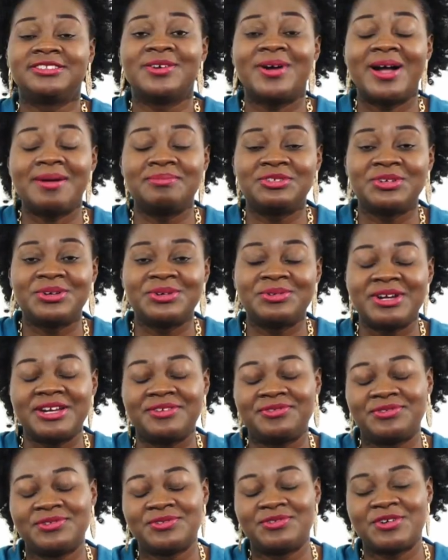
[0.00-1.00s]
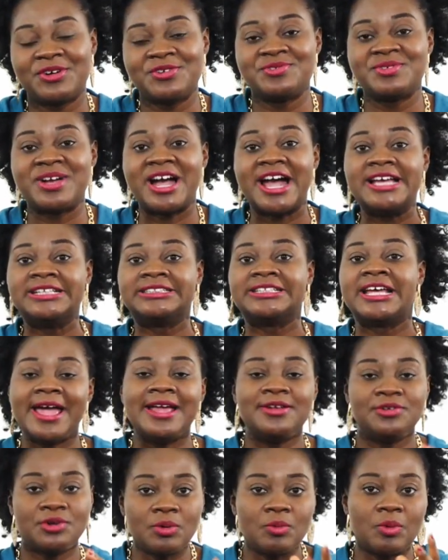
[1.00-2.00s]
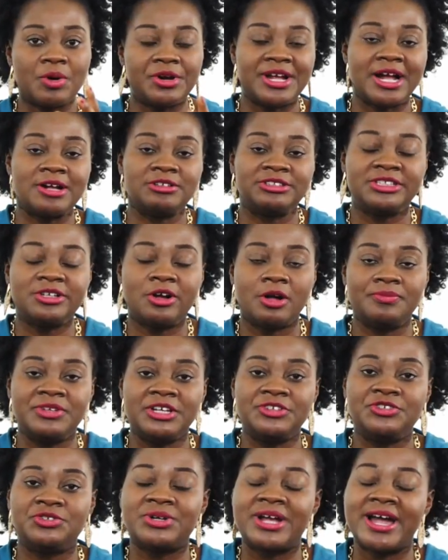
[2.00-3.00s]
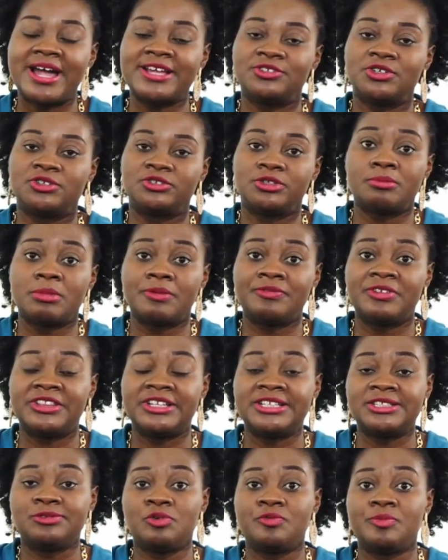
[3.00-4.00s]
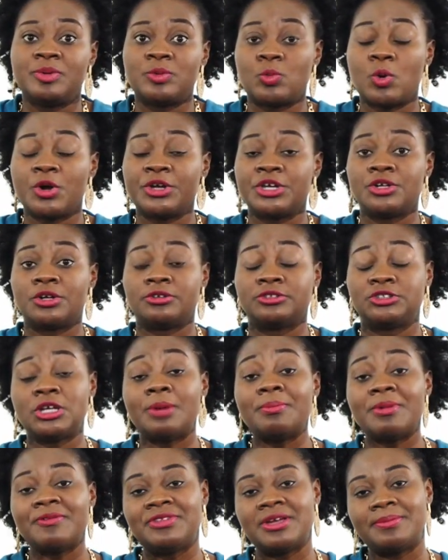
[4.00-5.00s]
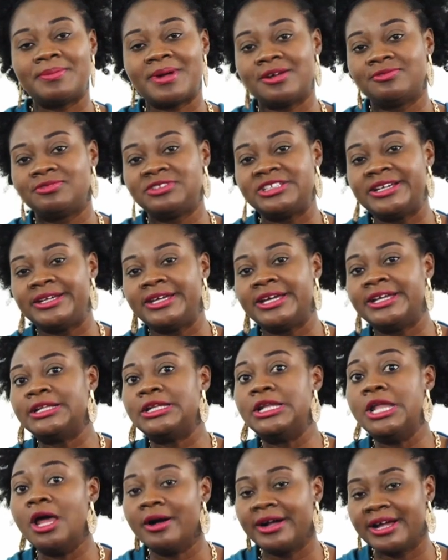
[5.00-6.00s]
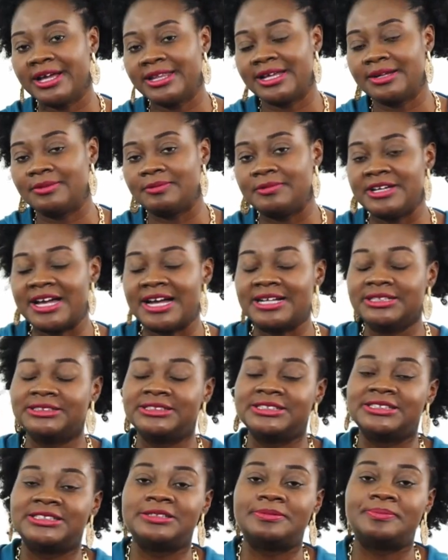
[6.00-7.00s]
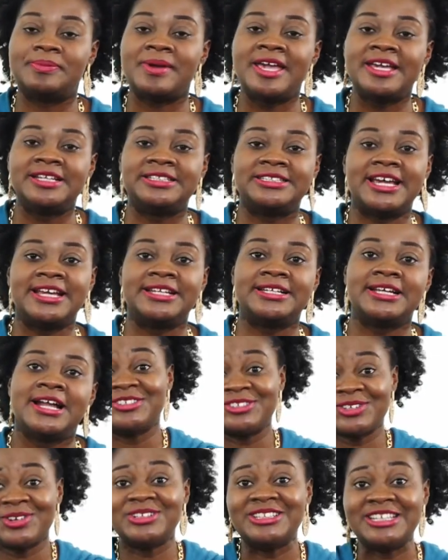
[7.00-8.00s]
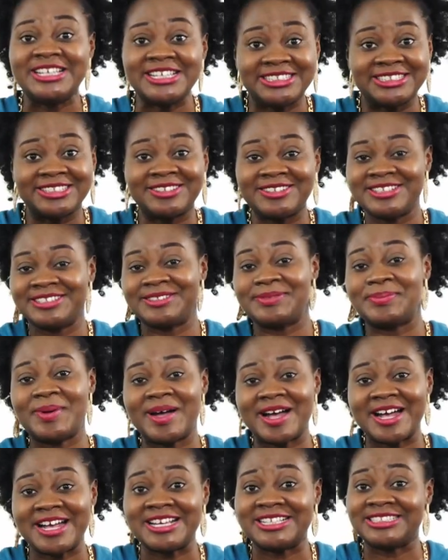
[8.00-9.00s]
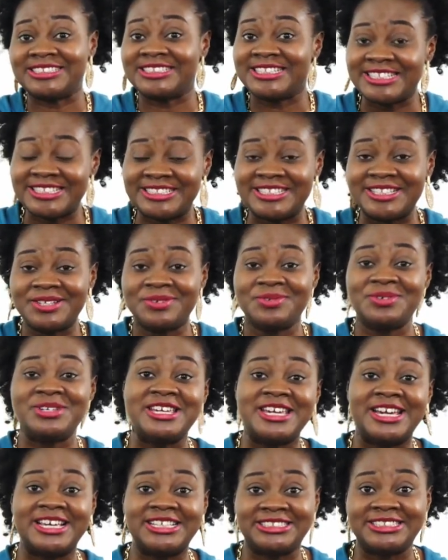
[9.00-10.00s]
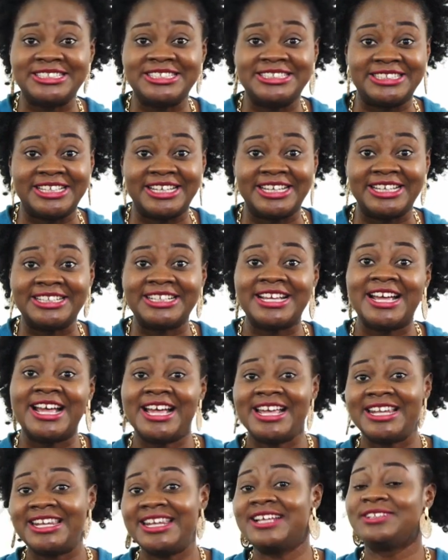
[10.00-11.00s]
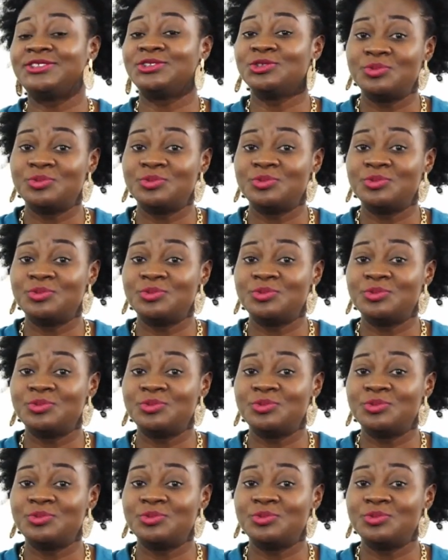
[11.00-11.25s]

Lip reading: So I'm so grateful for you guys. And don't worry, I'll still update you guys on some of the things we've been working on. Some of them have taken longer than we anticipated. So this Christmas, this New Year season, let